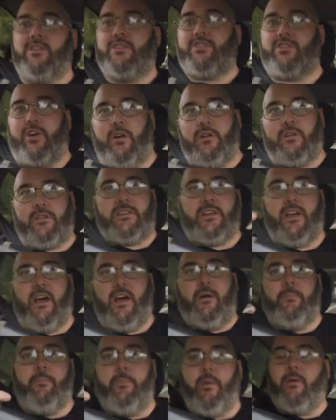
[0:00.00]
shock to
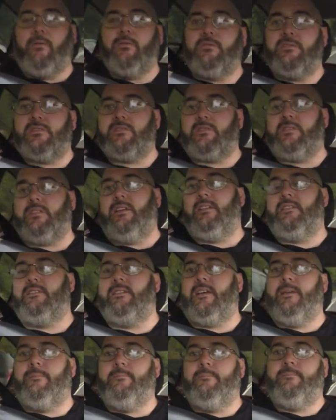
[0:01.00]
hub bolts,
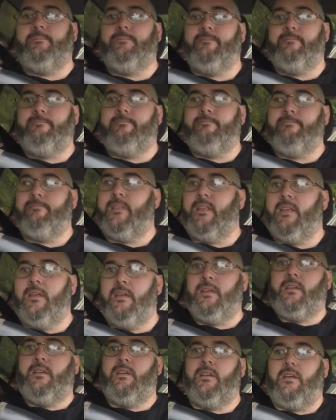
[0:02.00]
and
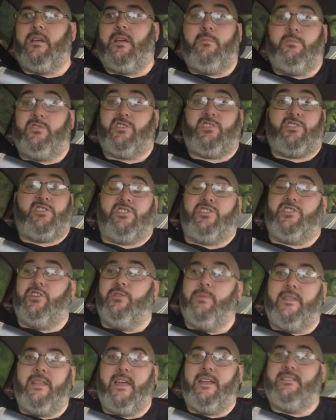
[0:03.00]
I'm just
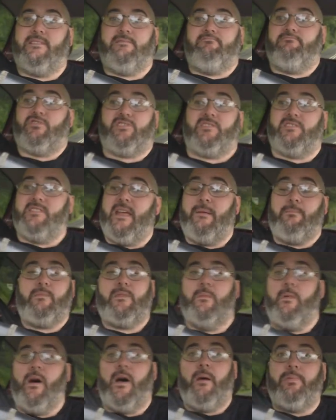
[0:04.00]
assuming they just
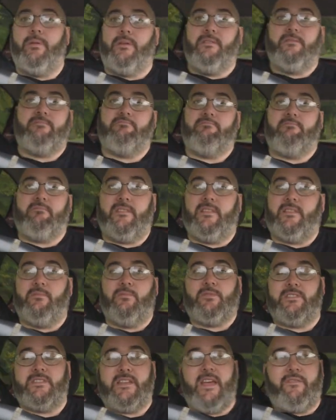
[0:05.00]
nipped them up and
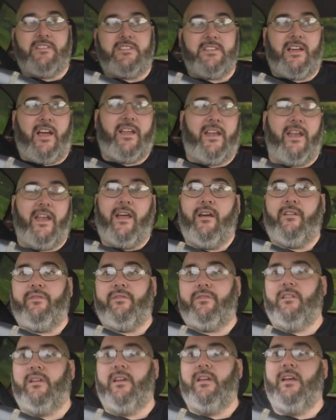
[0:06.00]
it was never tight enough.
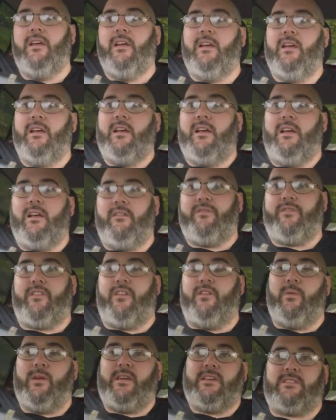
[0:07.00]
A
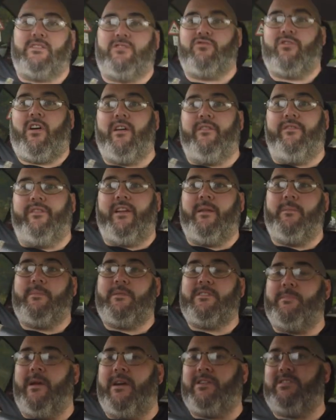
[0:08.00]
few weeks of driving and
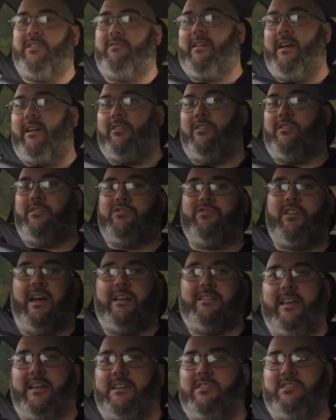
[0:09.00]
smashing it around on a
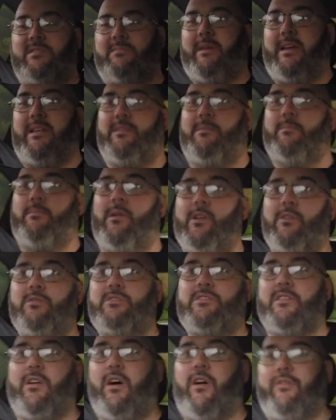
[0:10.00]
track day just made them
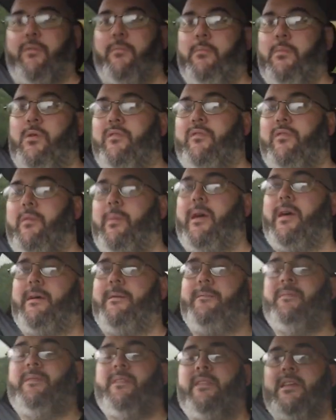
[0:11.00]
loosen off and move a
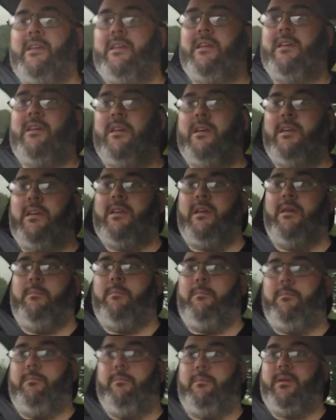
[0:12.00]
bit.
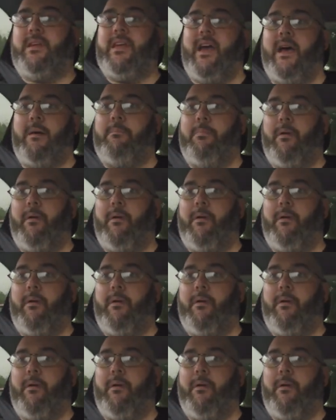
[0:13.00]
But yeah,